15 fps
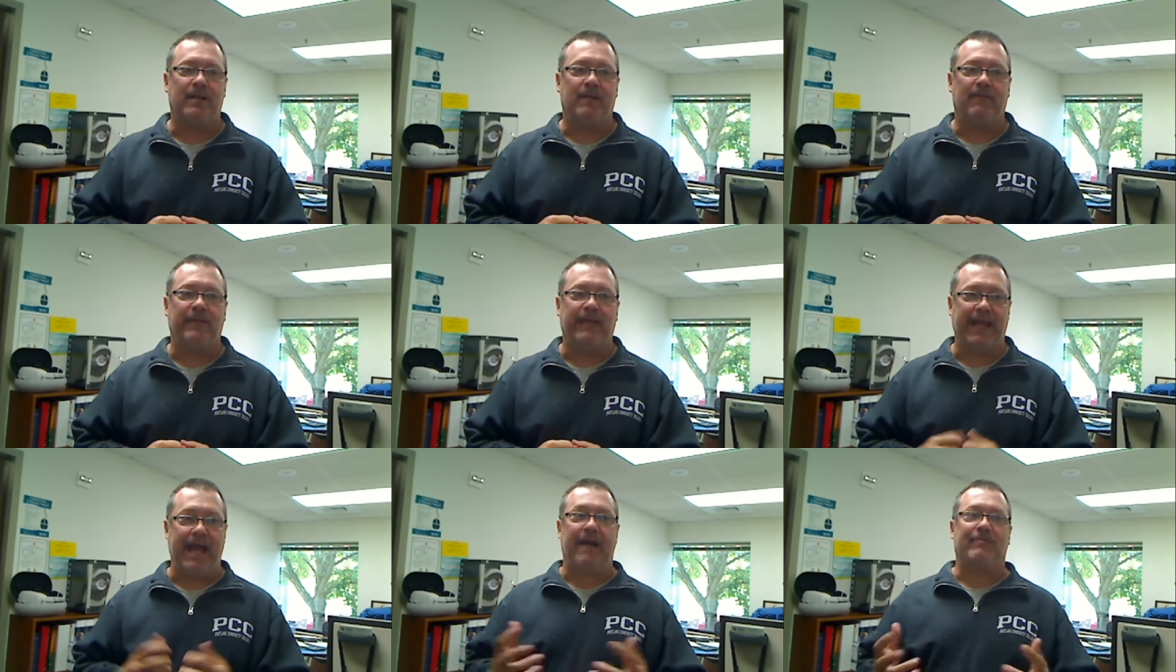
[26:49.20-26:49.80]

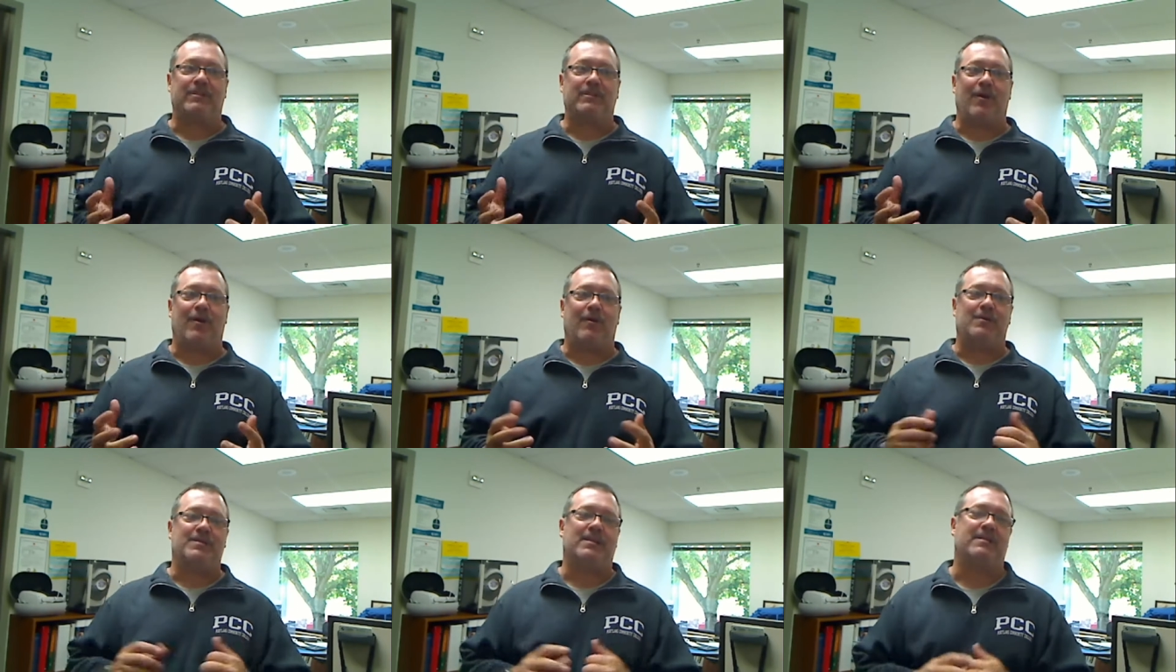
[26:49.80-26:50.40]
the
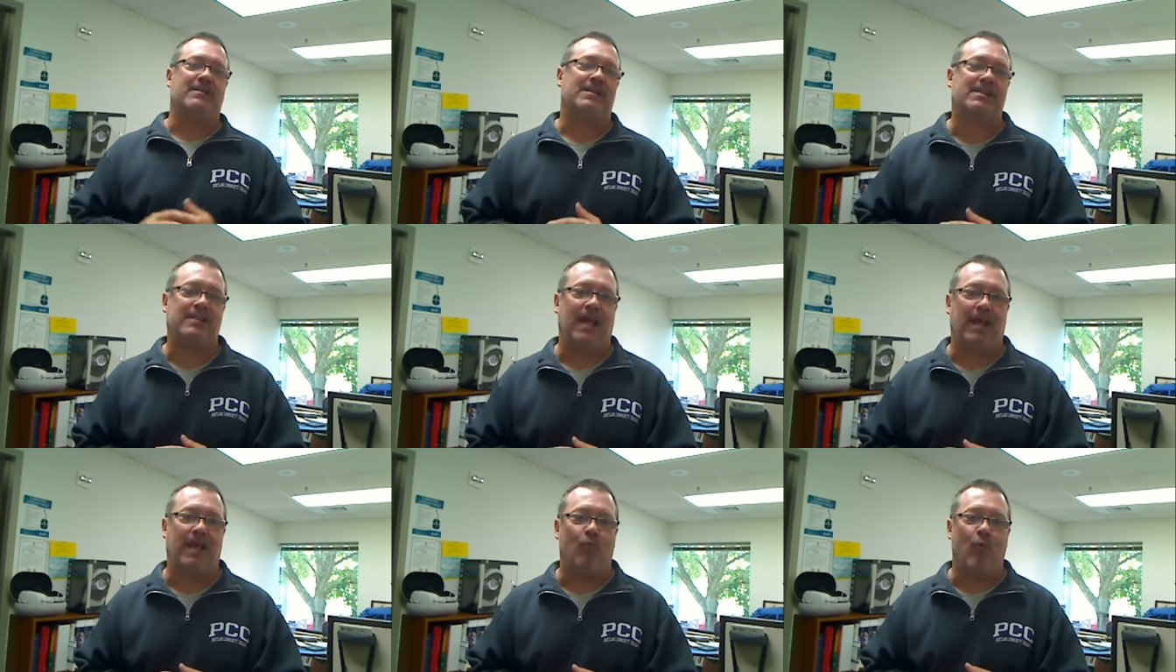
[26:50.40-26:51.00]
avatars in the
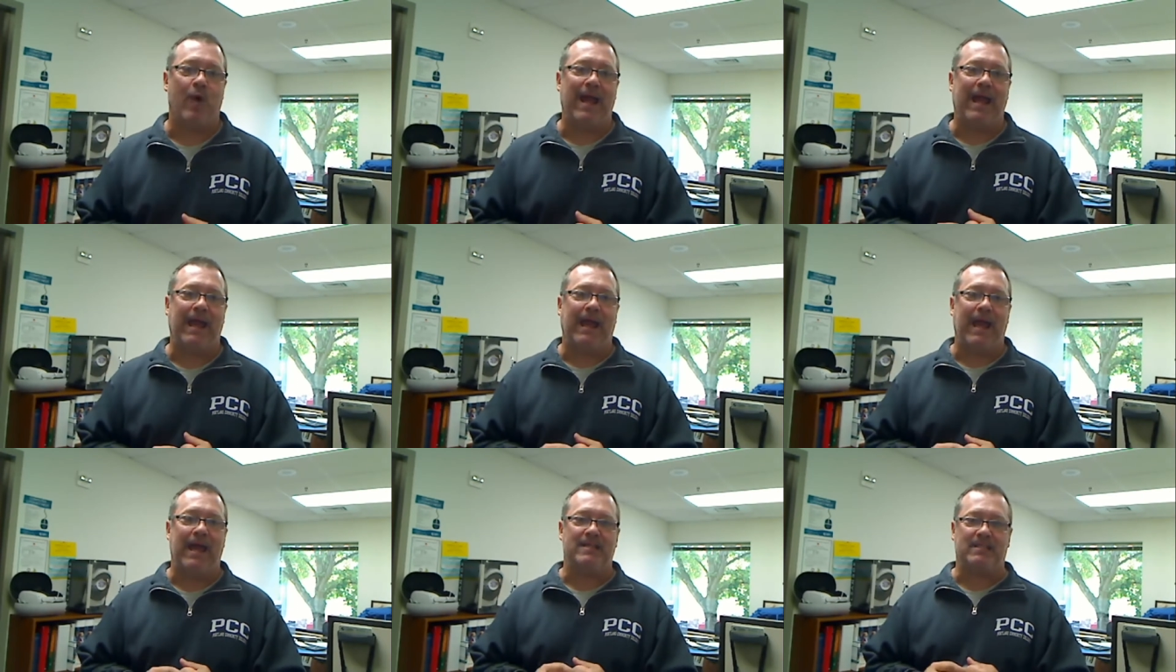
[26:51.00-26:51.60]
same
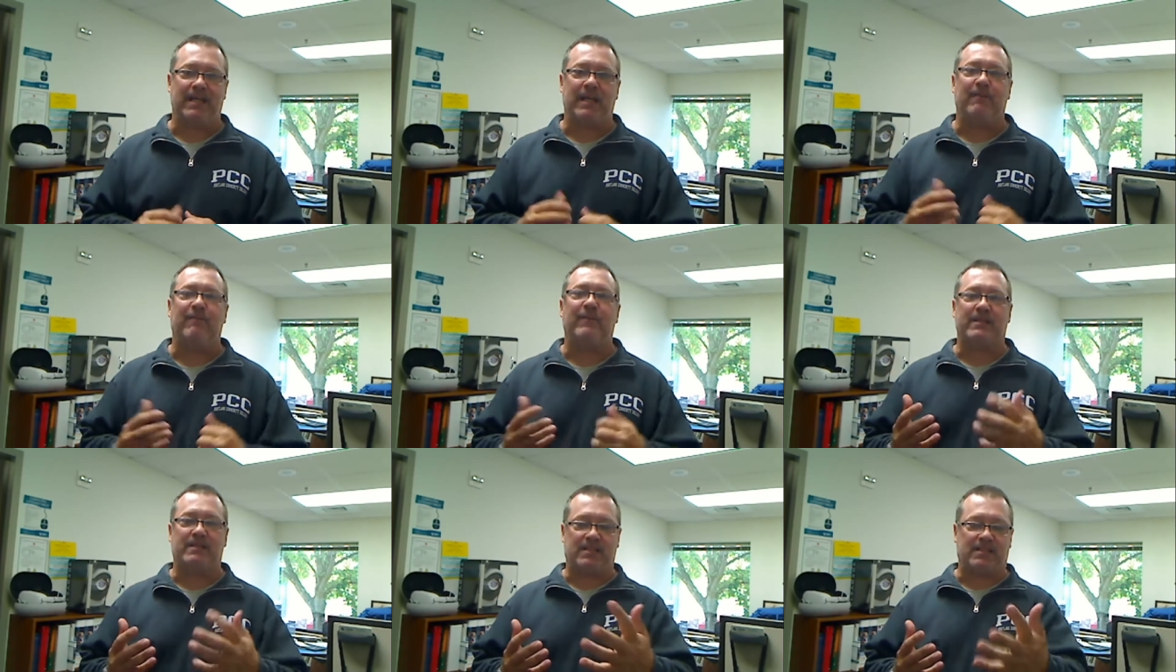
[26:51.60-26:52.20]
way as if
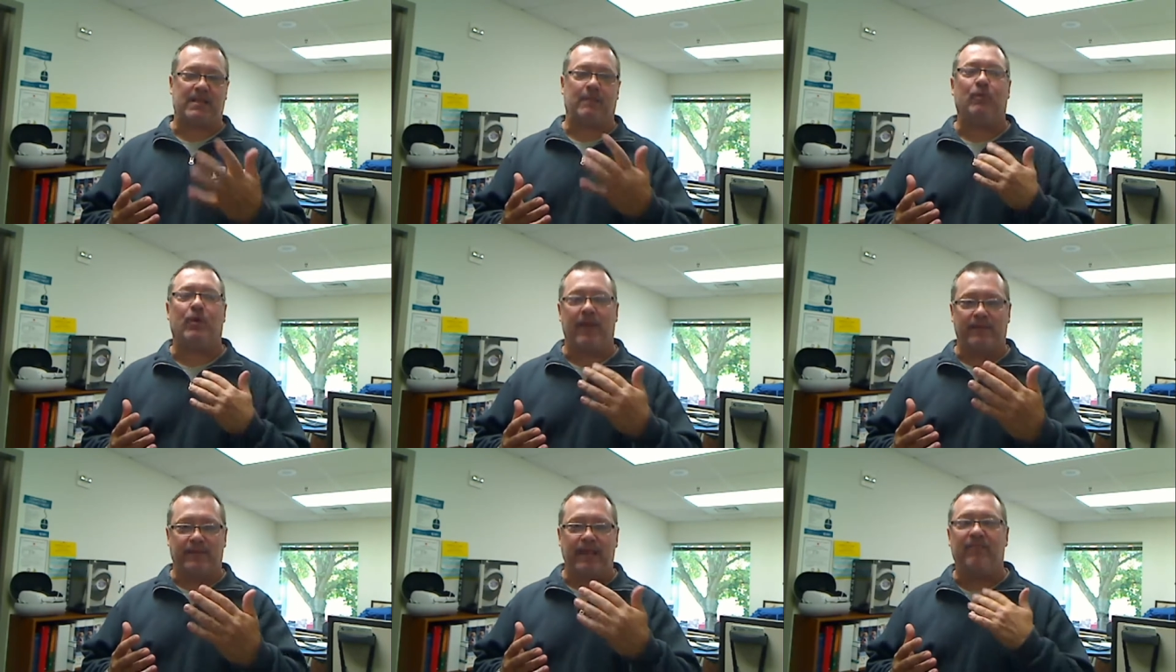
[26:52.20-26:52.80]
it's someone
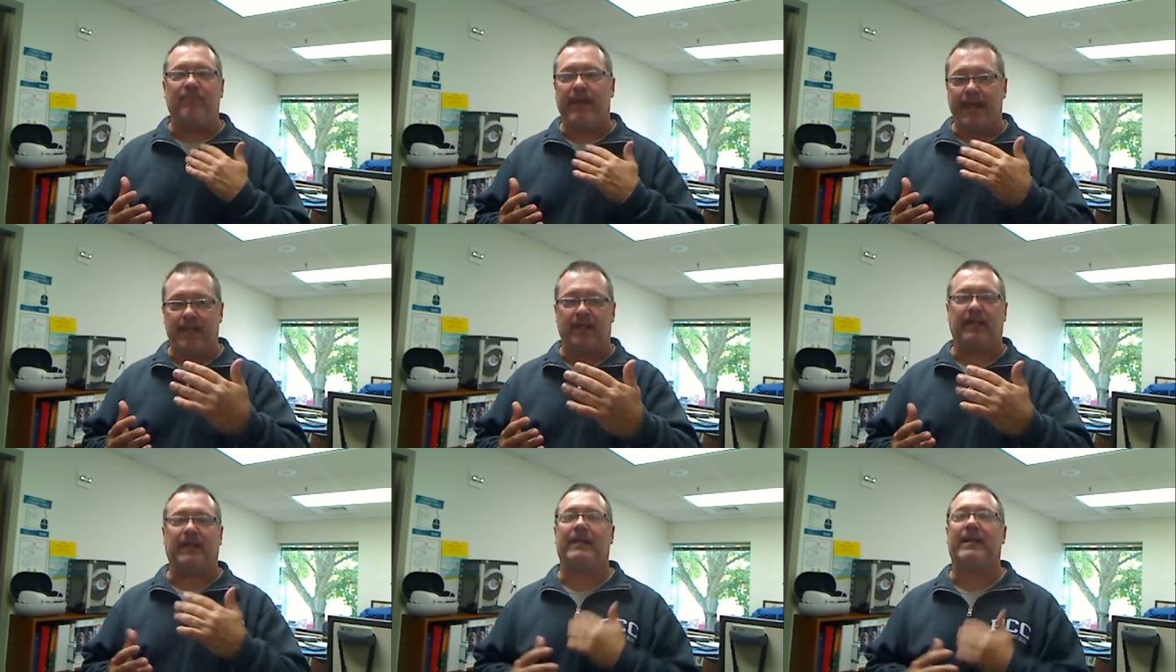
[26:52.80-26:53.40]
that they've made
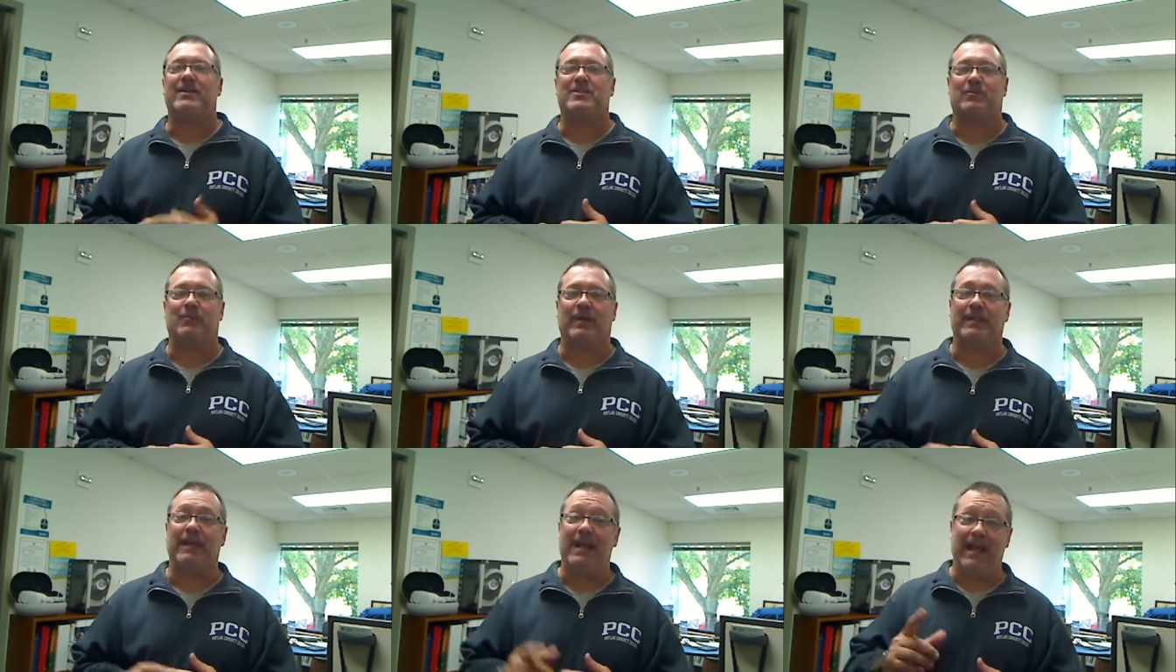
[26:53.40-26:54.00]
a connection
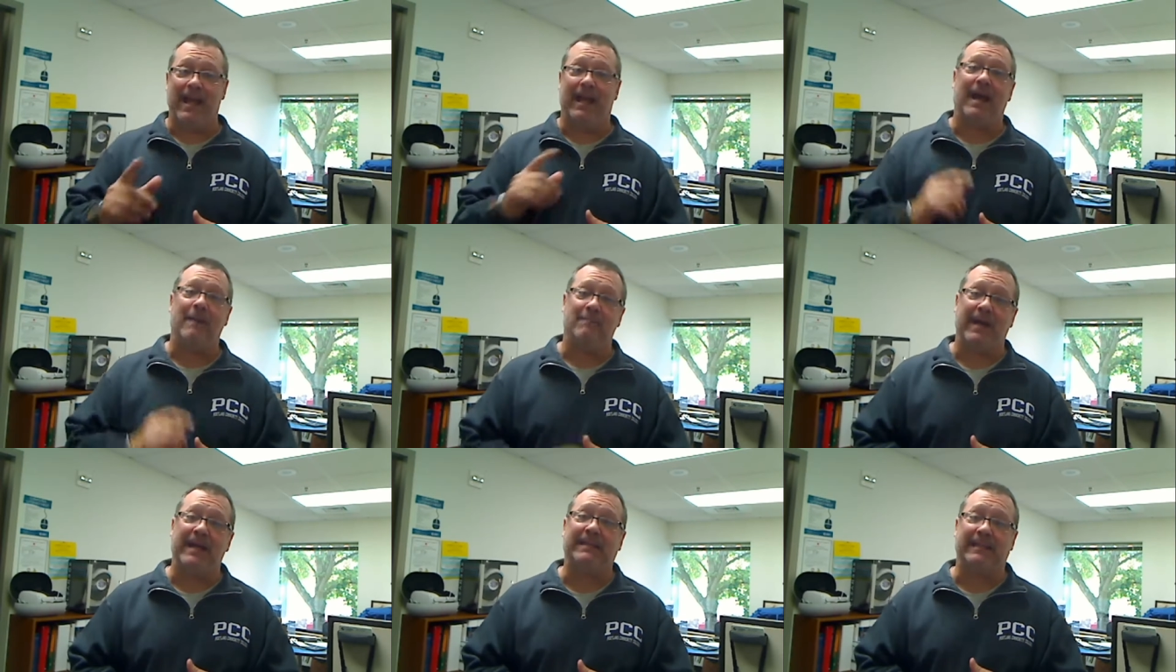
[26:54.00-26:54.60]
with. And I
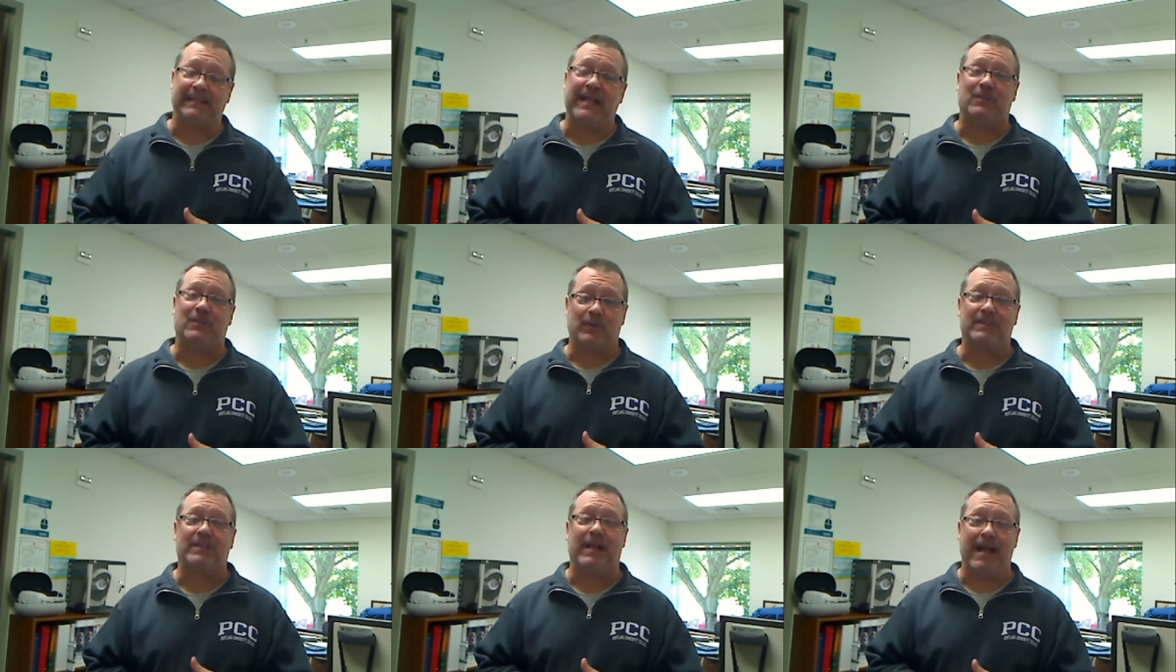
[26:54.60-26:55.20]
bet that that's
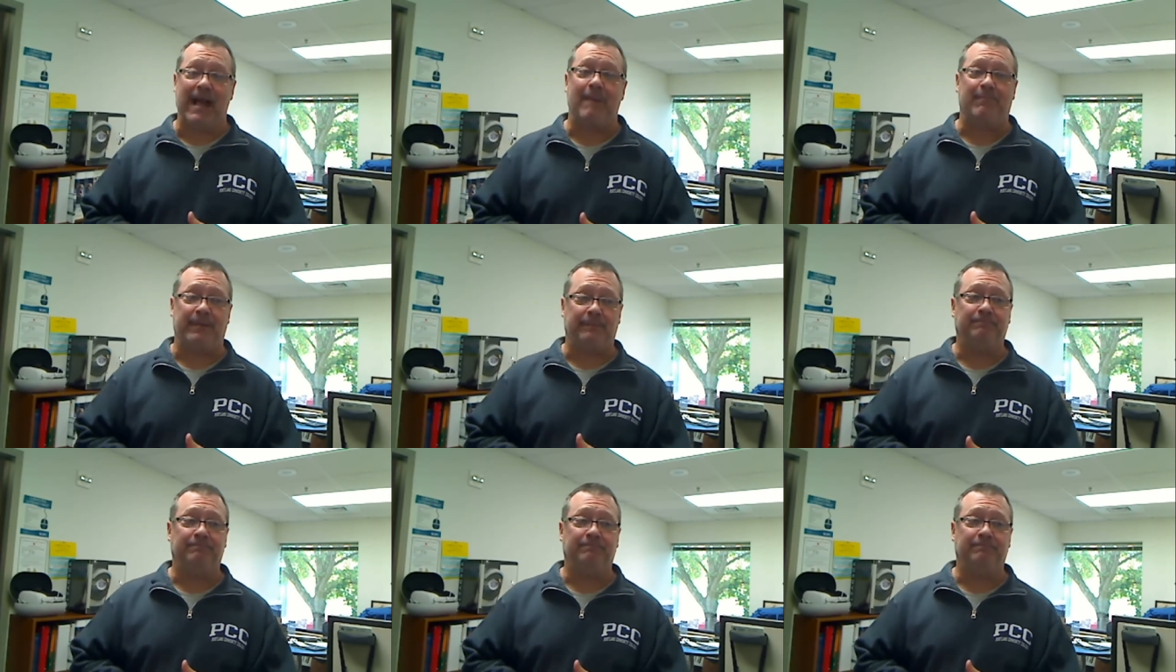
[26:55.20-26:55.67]
what's going to happen.